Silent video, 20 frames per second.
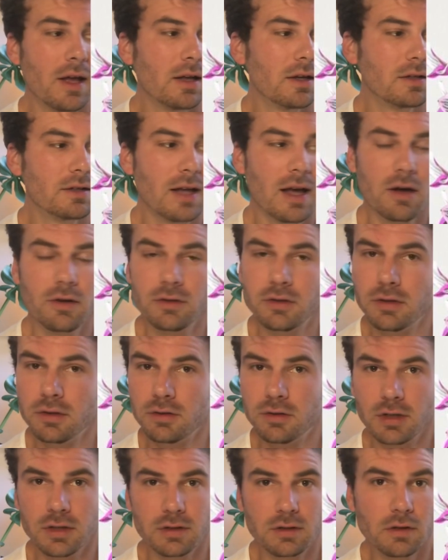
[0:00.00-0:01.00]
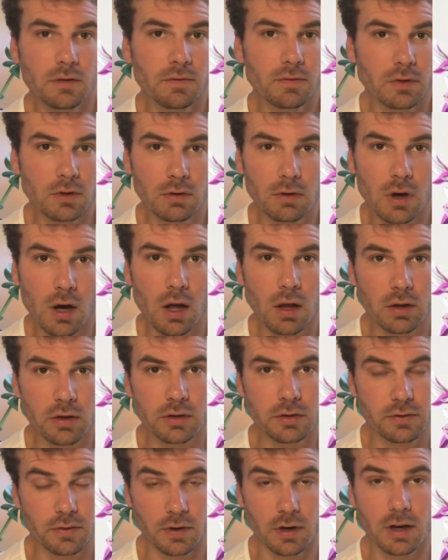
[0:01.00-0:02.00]
down to just a few dollars
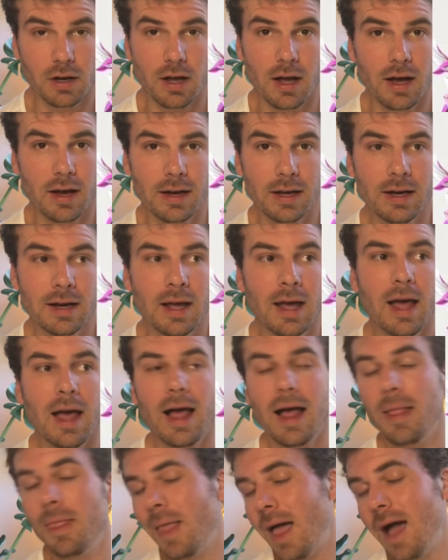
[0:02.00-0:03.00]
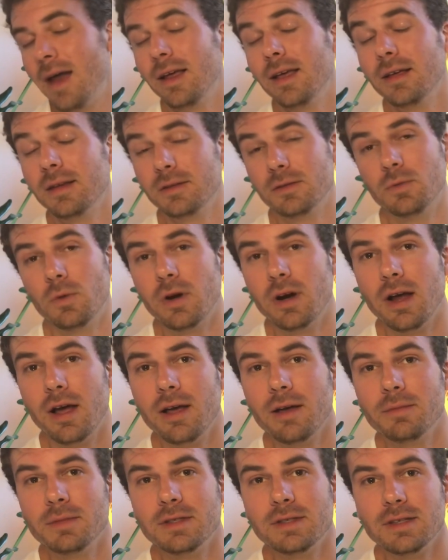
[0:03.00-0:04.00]
for a cutting. And that is what I
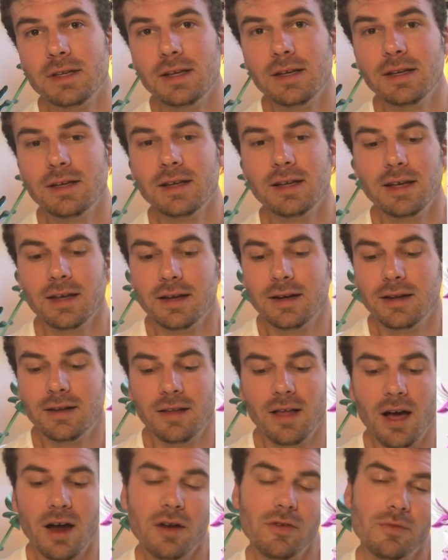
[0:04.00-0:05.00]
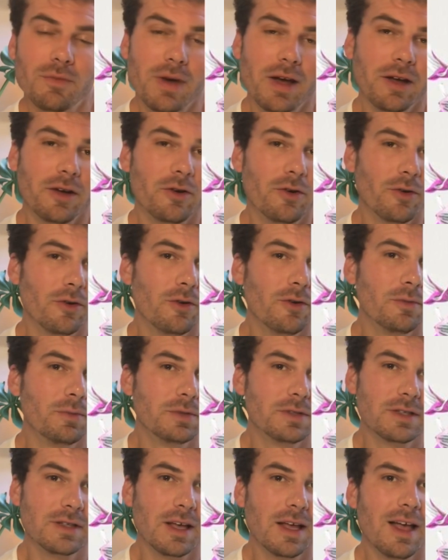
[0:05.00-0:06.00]
am seeing in a lot of my
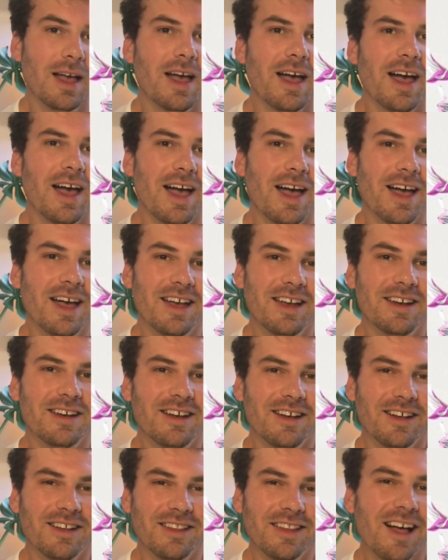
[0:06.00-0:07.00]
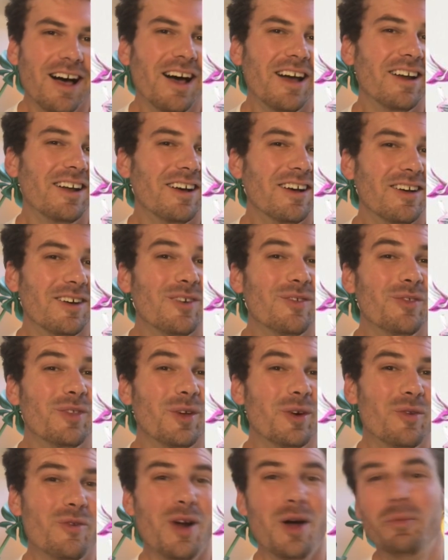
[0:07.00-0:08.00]
groups and a lot of
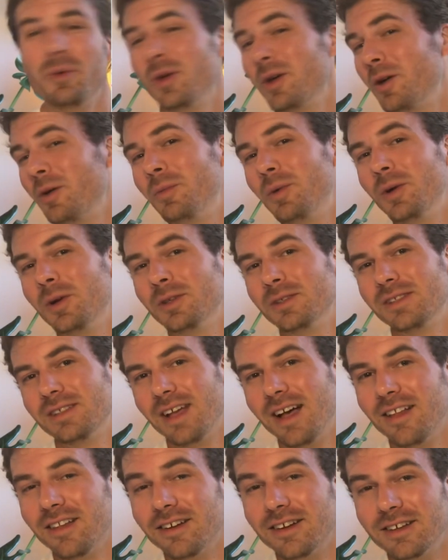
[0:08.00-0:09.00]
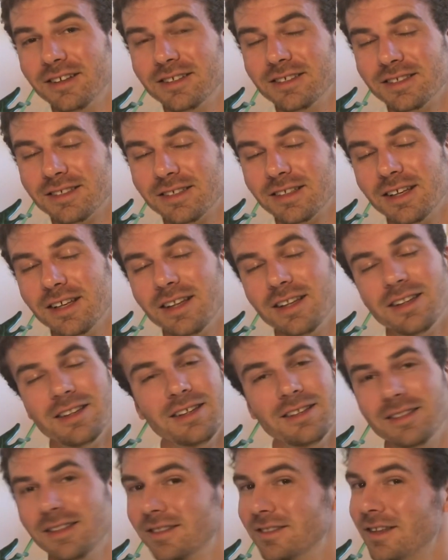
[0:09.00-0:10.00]
the reputable sellers.
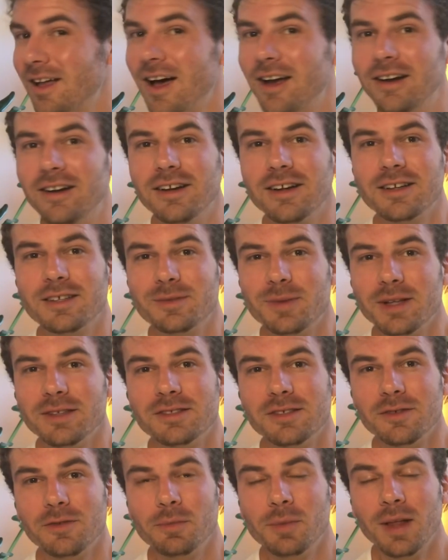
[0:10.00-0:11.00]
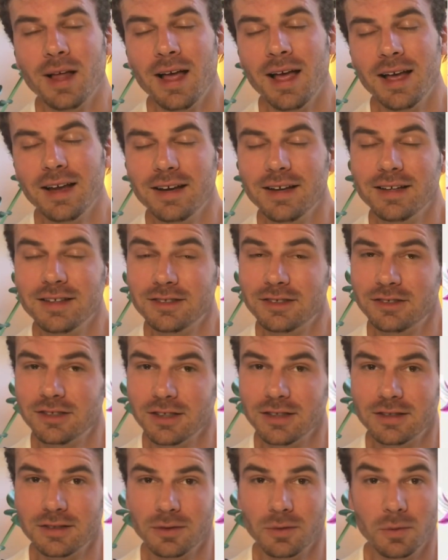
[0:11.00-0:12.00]
This is not an expensive plant, it's
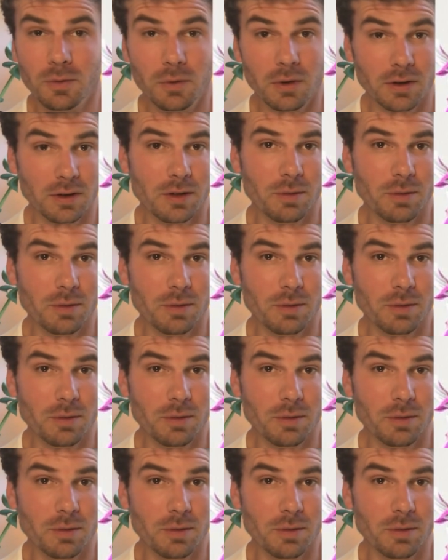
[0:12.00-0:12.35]
just really